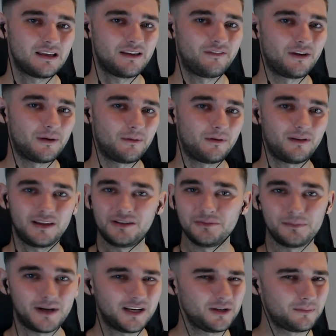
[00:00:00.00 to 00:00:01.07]
But it
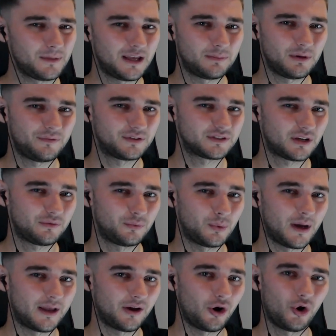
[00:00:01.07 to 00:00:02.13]
doesn't matter maybe if he's
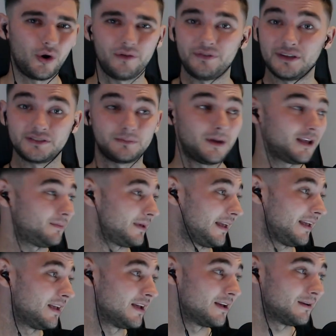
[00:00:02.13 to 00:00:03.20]
overweight or if he's
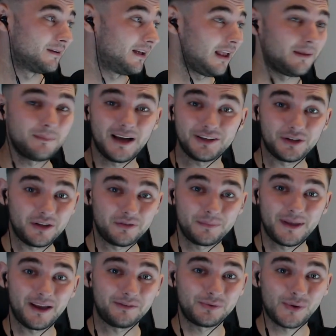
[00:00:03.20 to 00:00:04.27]
maybe he might not even
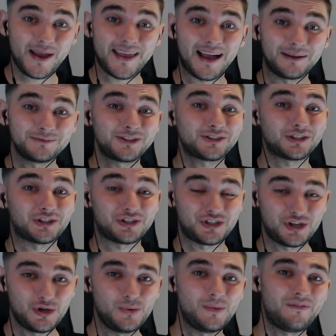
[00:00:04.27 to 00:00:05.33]
be overweight. I'm just
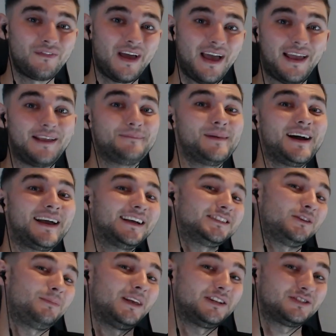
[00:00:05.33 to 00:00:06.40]
assuming that he might
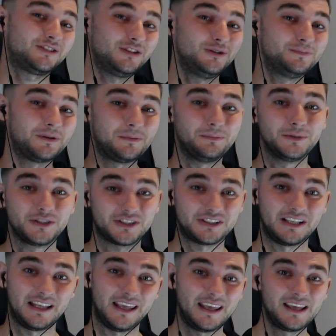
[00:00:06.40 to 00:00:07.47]
actually be super
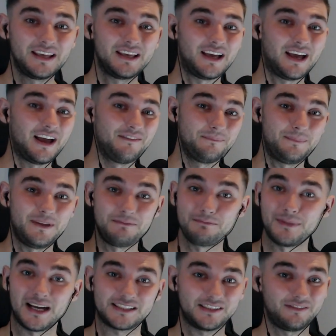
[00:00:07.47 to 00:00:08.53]
muscly and be
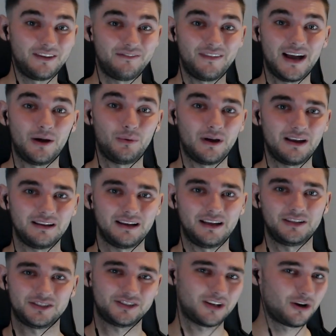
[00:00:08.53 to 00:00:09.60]
massive in that way, like
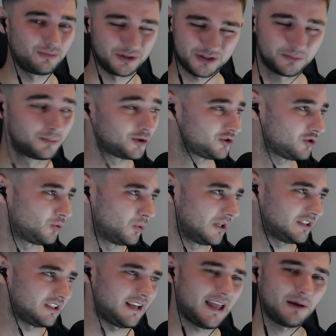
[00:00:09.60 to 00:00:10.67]
so much muscle,
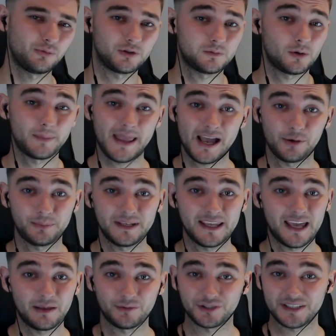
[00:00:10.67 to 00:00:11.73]
which again would probably help your
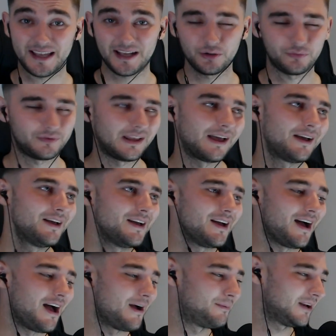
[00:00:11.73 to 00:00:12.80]
game because you're healthier.
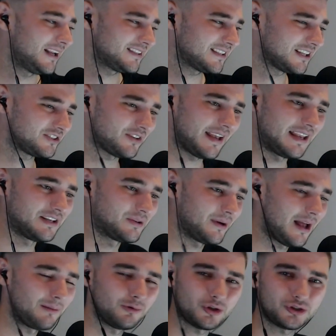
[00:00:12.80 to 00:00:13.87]
Uh, but let's get straight into it.
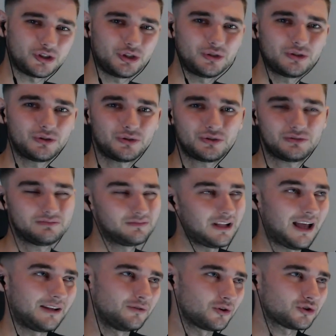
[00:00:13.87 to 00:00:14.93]
I'm not too,
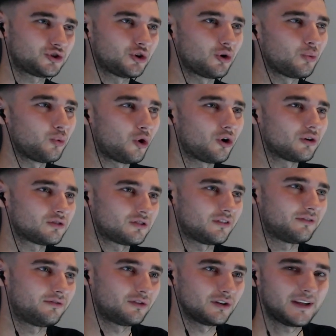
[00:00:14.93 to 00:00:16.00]
like, not sure what to
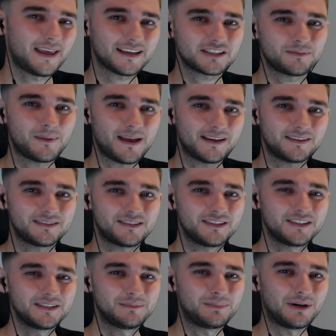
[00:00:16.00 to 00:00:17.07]
fully expect,
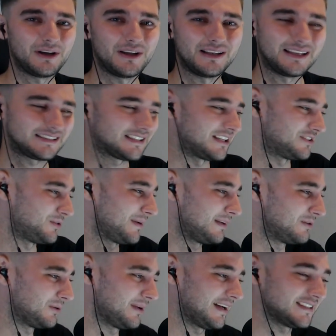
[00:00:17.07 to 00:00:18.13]
but uh, let's get straight
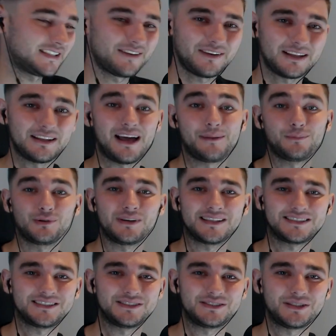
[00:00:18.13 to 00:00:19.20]
into it, guys. Hit that like button, I'd
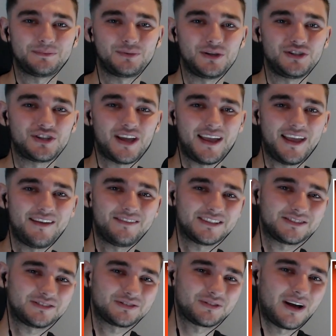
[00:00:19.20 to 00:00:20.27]
seriously appreciate it. Hit that
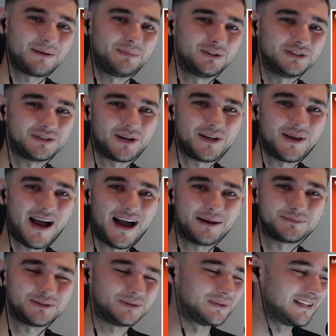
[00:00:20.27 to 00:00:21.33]
subscribe button as well, you're
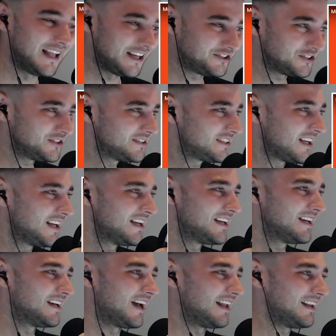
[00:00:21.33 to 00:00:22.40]
absolute legends.
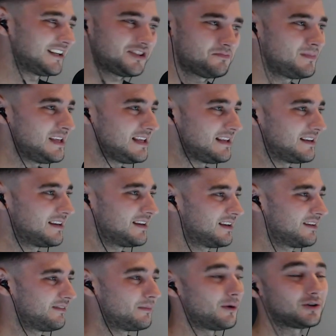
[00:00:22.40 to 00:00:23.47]
And let's meet
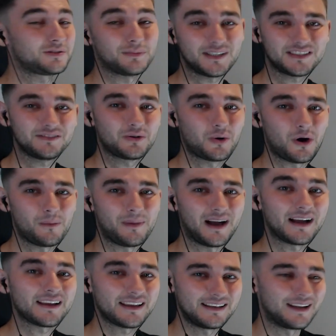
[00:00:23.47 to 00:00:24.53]
the most massive
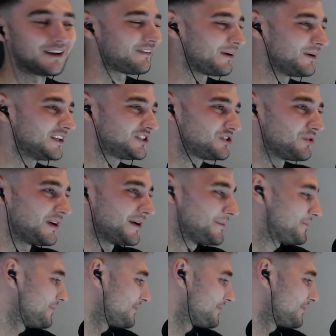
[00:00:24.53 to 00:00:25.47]
quarterback in NFL history.